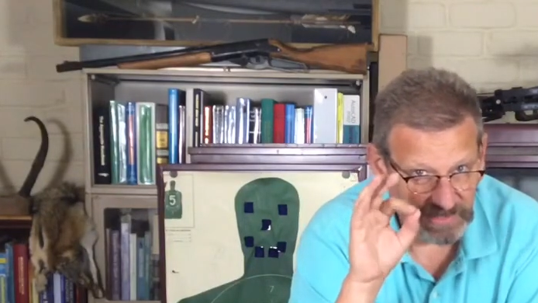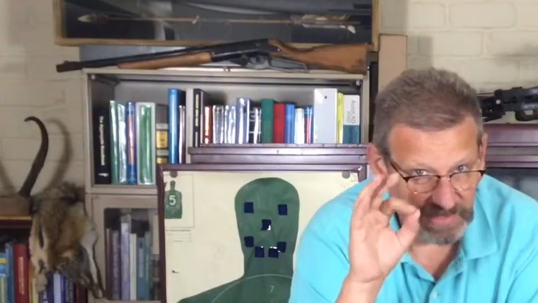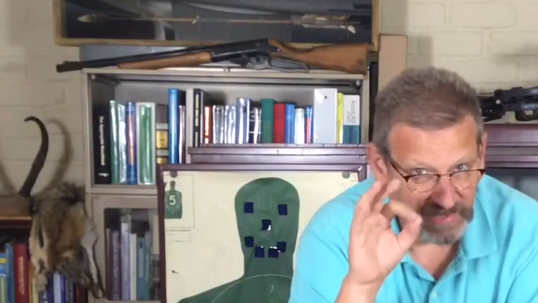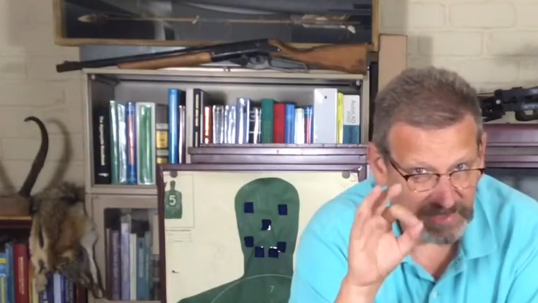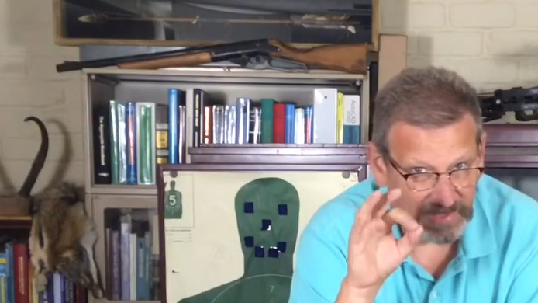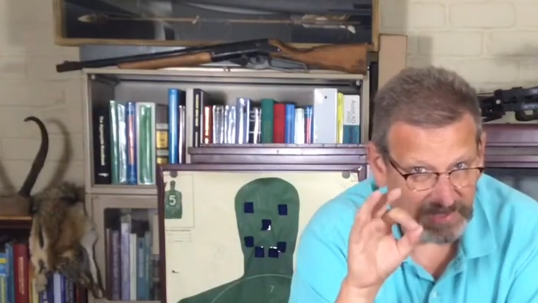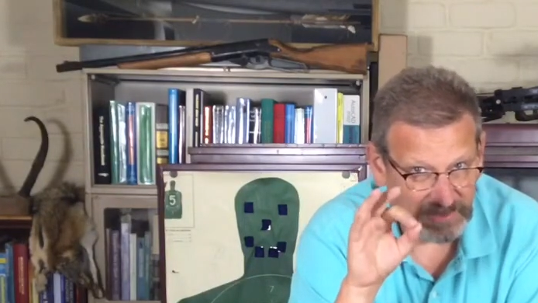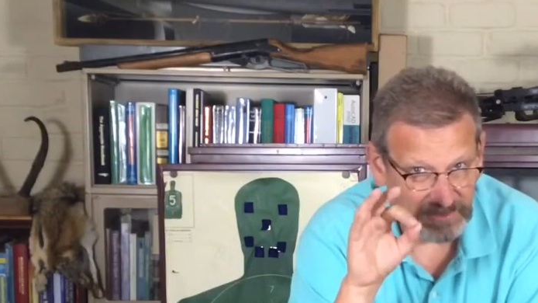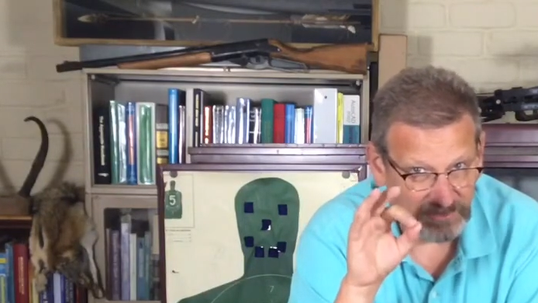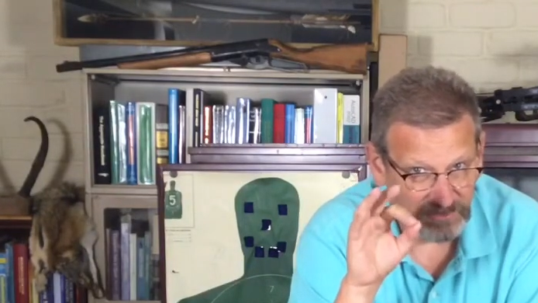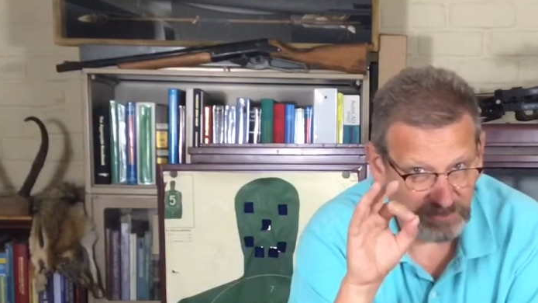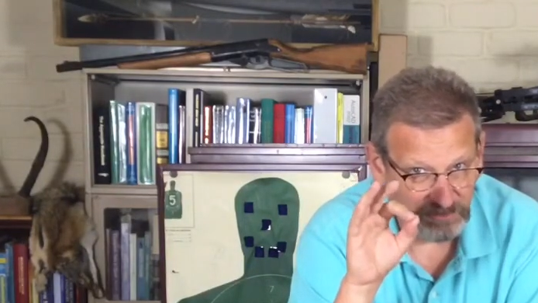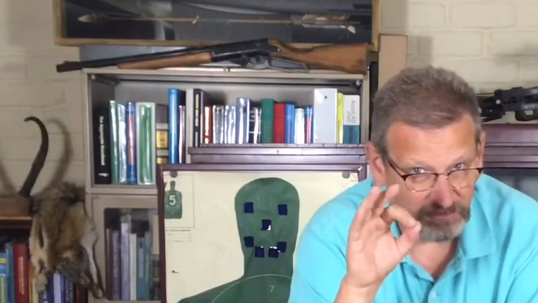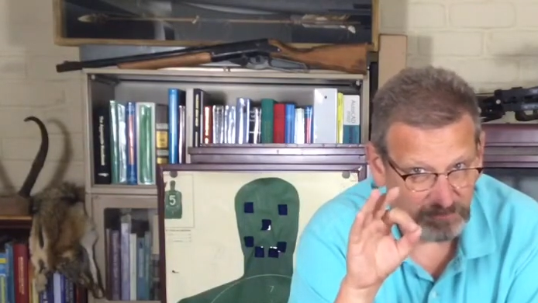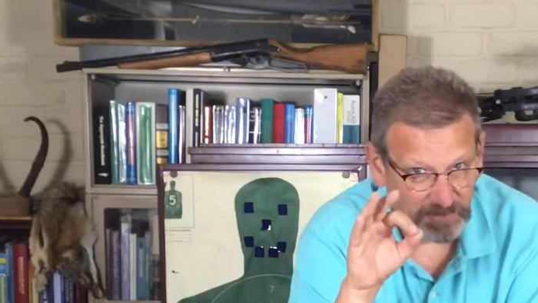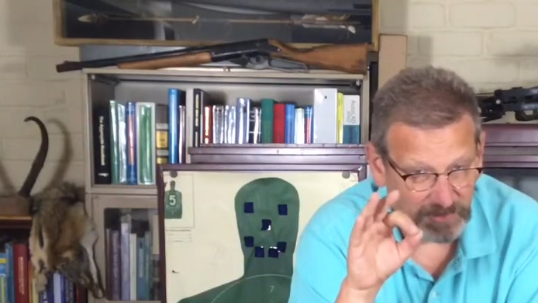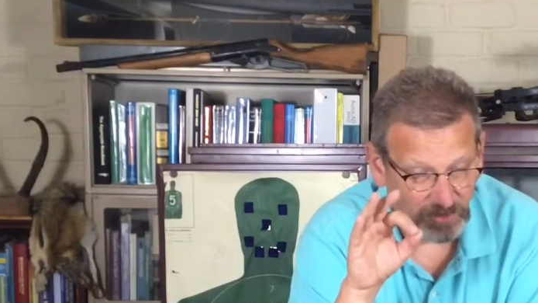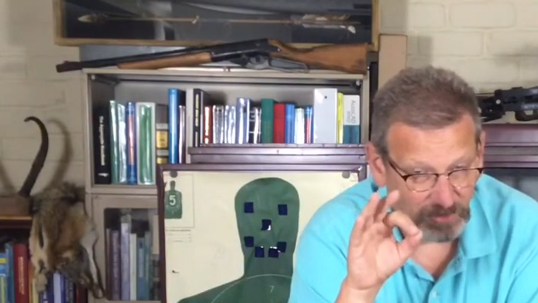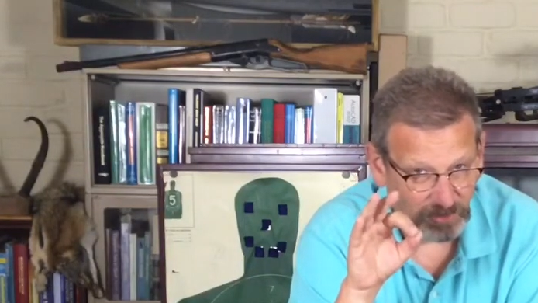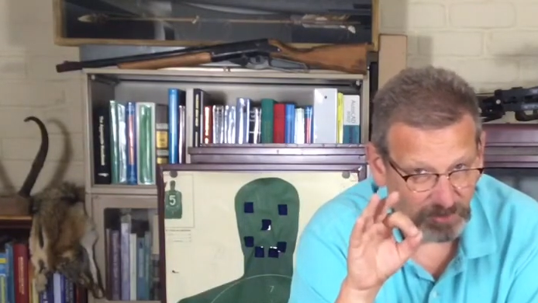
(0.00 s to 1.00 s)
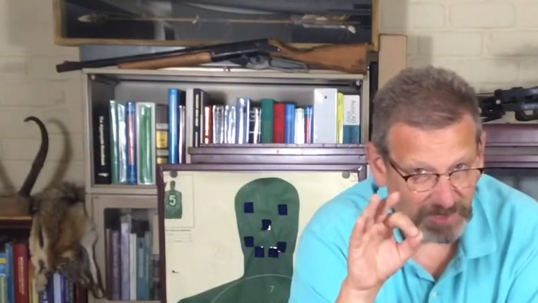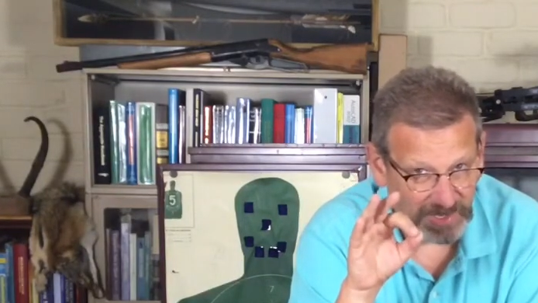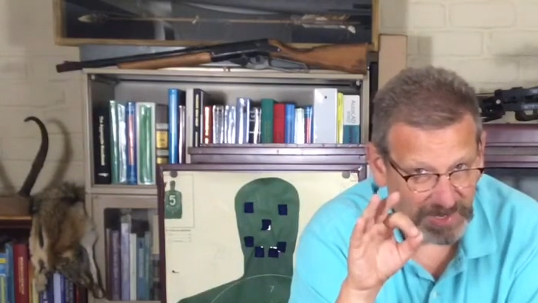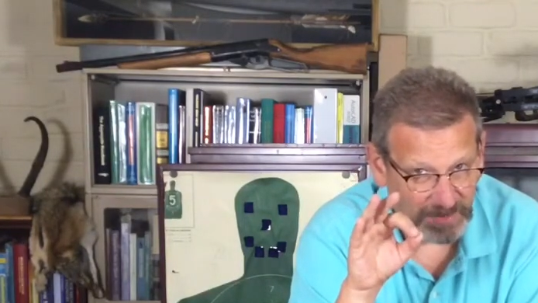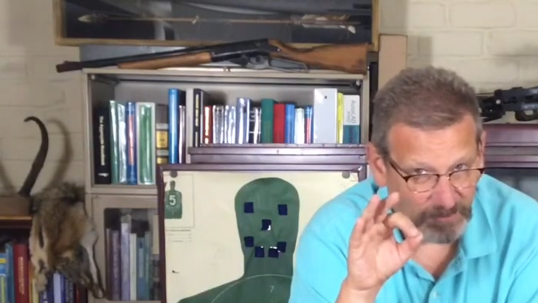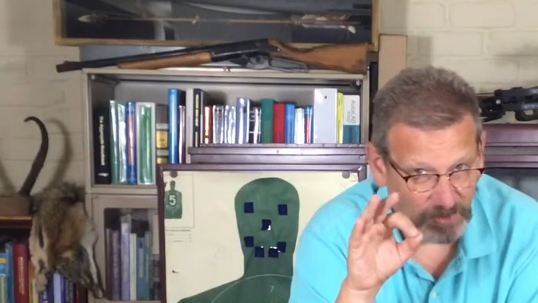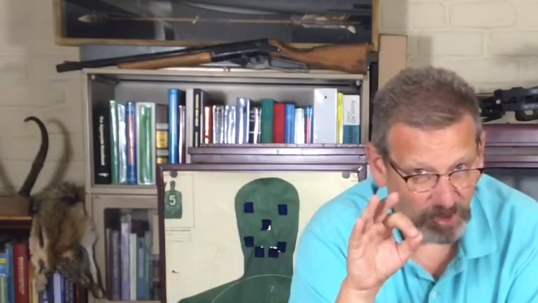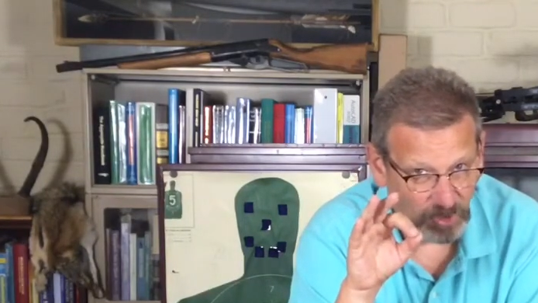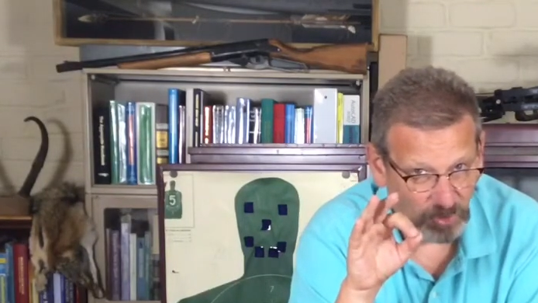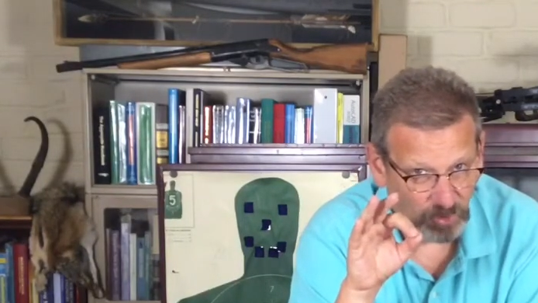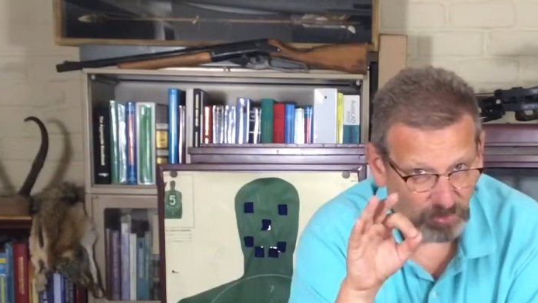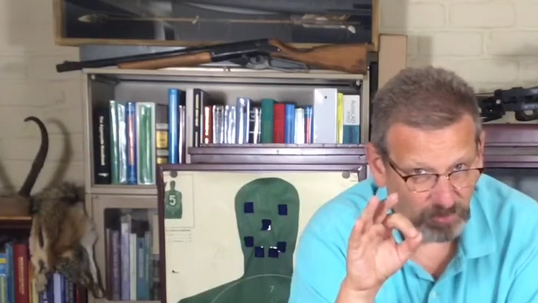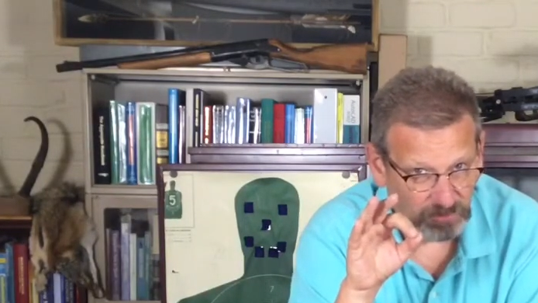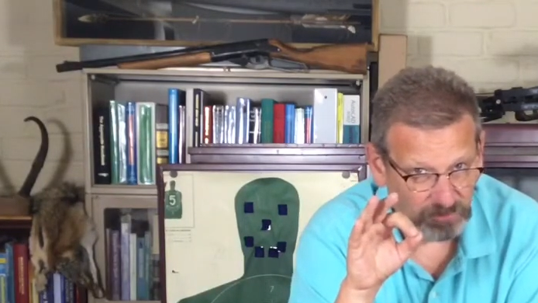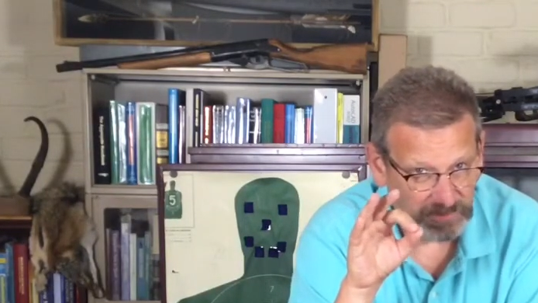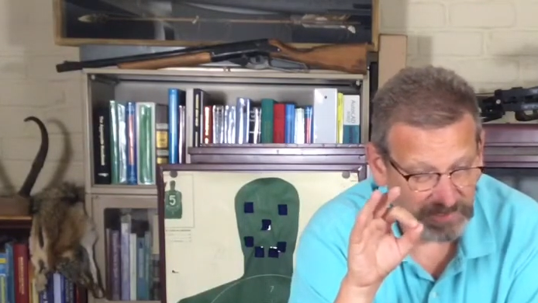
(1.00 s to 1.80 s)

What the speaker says: and the Federal ammo,